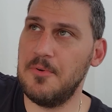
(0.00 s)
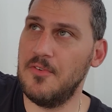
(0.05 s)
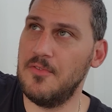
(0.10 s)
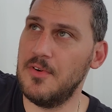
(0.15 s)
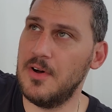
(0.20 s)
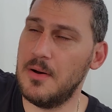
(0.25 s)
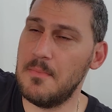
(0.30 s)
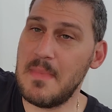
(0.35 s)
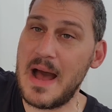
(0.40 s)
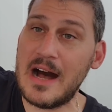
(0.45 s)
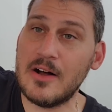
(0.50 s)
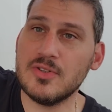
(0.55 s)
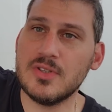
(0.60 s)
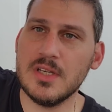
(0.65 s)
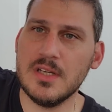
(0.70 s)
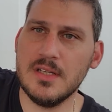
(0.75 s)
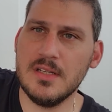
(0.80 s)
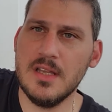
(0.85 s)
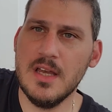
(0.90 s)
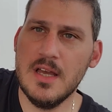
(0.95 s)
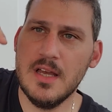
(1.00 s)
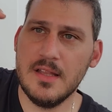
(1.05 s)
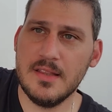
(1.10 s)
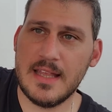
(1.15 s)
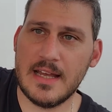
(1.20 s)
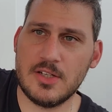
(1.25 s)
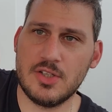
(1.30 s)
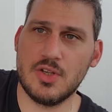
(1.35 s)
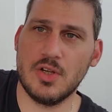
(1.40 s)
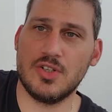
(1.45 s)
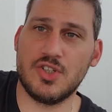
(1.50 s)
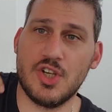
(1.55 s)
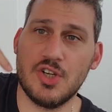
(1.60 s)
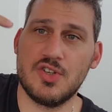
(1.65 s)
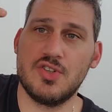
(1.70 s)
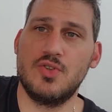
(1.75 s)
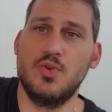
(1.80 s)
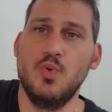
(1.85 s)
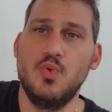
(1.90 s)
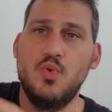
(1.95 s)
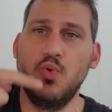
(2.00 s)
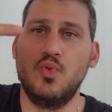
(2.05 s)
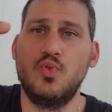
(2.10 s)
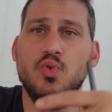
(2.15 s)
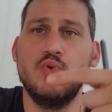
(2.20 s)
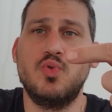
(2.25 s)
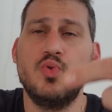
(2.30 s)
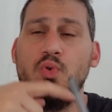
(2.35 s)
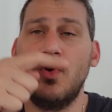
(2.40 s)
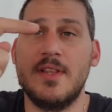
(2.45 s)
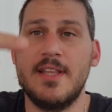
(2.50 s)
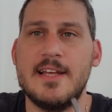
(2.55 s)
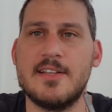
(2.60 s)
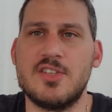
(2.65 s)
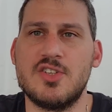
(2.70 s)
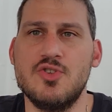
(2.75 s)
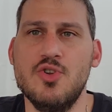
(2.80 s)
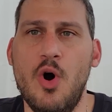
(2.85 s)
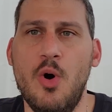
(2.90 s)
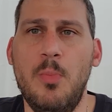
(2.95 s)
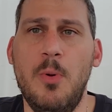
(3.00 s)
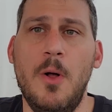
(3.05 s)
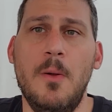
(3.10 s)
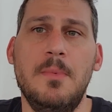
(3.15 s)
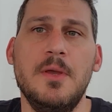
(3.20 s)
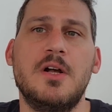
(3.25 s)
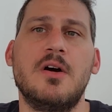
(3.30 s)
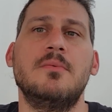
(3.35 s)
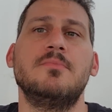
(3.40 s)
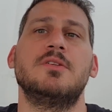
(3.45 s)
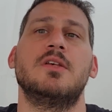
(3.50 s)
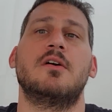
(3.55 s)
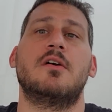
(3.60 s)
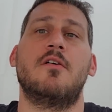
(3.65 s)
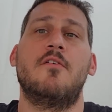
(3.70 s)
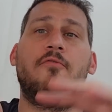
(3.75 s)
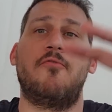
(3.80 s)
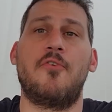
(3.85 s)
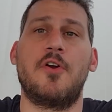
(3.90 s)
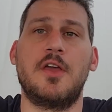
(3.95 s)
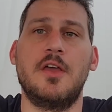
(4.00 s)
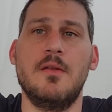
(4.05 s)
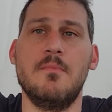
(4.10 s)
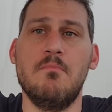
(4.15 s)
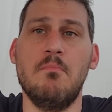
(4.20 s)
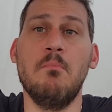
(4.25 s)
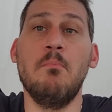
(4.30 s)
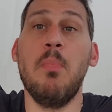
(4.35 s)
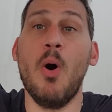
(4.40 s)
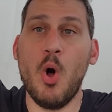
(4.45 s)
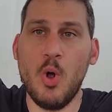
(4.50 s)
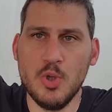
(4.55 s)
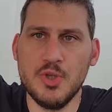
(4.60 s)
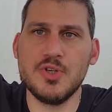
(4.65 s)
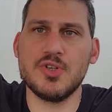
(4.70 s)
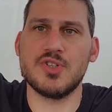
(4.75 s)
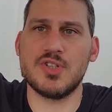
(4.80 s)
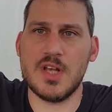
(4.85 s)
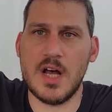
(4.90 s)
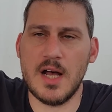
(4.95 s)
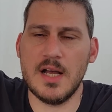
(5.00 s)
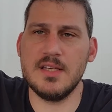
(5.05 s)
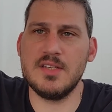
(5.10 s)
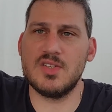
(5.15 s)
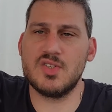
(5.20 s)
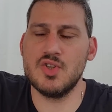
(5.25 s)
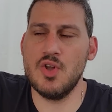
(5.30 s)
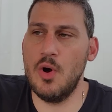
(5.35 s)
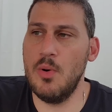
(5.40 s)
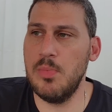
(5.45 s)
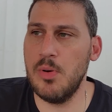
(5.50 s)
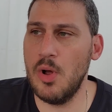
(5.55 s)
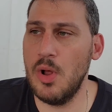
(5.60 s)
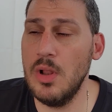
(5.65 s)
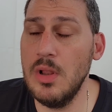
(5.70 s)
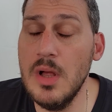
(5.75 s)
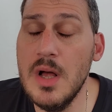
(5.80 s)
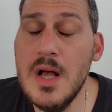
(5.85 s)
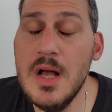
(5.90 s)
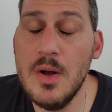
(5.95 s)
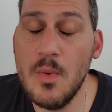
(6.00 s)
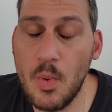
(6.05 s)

of a mountain that just do, and that snowball becomes like a freaking boulder-sized snowball?